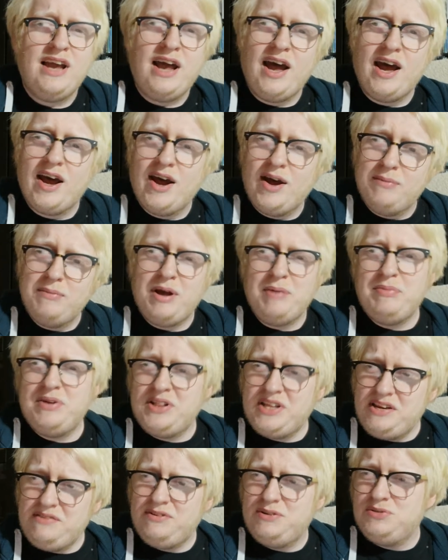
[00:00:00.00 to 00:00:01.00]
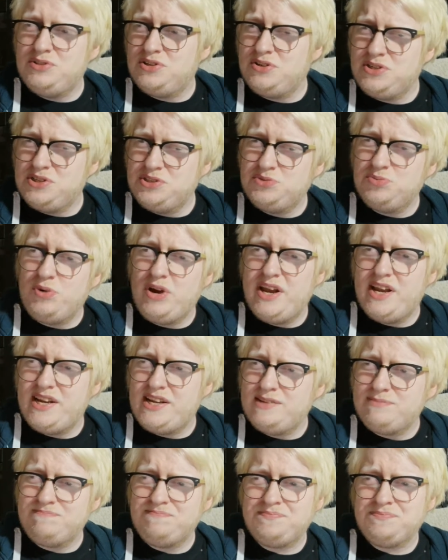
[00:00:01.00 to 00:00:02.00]
Um, I believe he was on his way
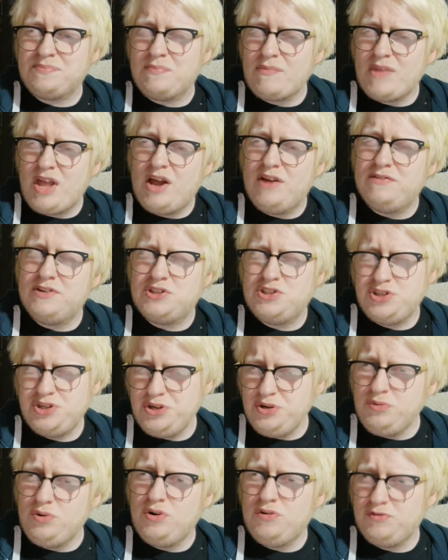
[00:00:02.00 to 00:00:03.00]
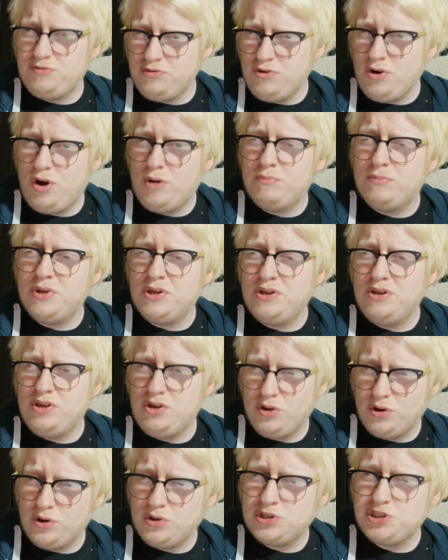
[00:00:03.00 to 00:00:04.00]
either to or from
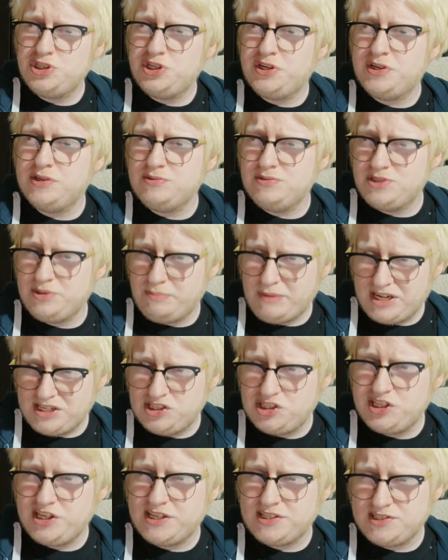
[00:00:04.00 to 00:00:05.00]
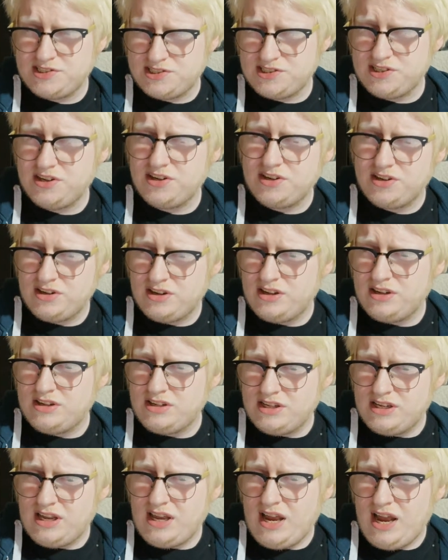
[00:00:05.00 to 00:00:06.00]
Yorkshire to Manchester,
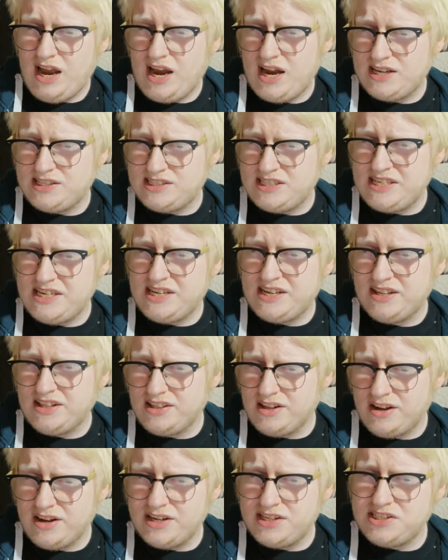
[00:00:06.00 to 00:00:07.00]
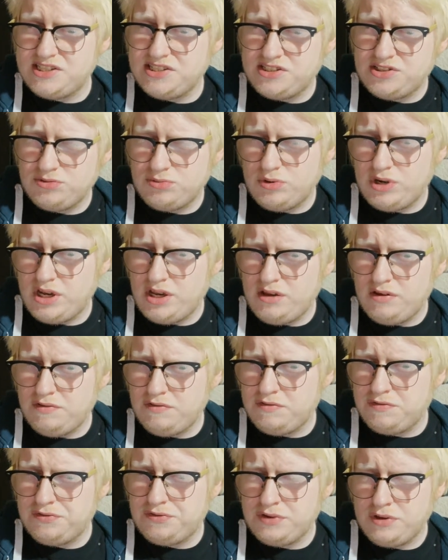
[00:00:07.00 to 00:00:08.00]
and he collided
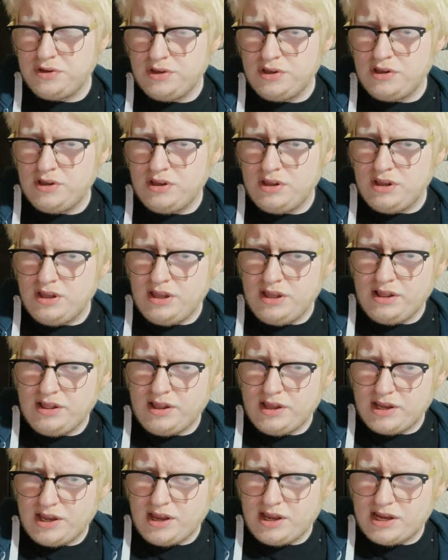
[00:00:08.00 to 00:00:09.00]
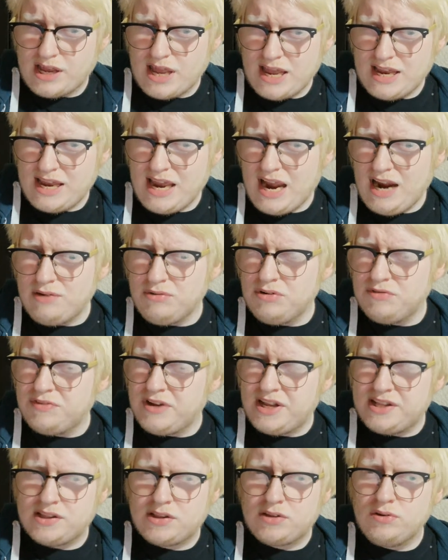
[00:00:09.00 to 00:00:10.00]
with like a, a
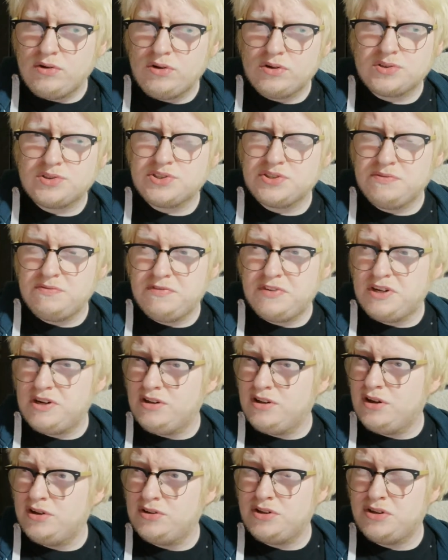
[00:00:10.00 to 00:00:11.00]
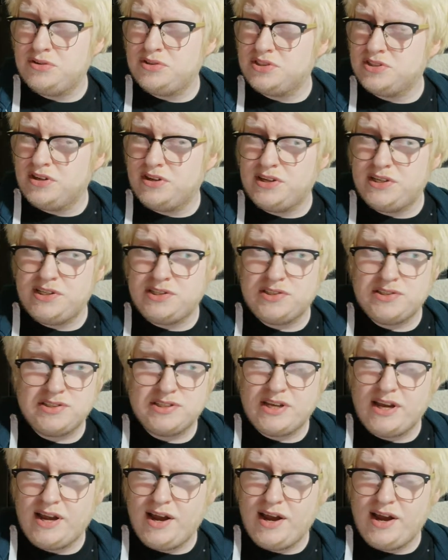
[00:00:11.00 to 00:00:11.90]
caravan or something along those lines.